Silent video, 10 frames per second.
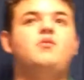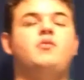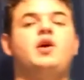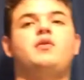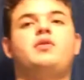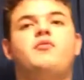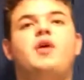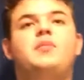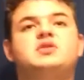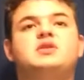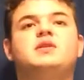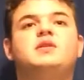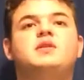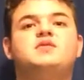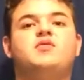where the
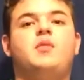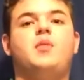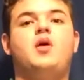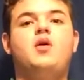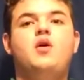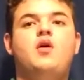representatives from